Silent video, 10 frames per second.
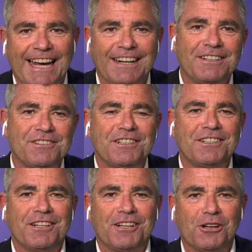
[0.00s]

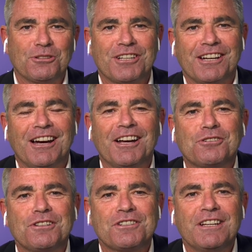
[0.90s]
adolescent and adult
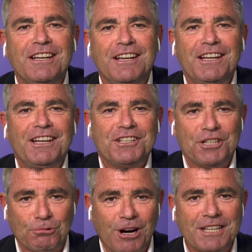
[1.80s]
psychiatrist.
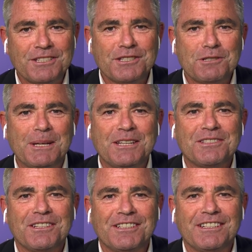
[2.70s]
She writes and
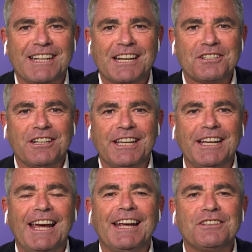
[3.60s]
speaks
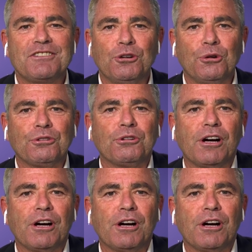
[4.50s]
internationally and is the author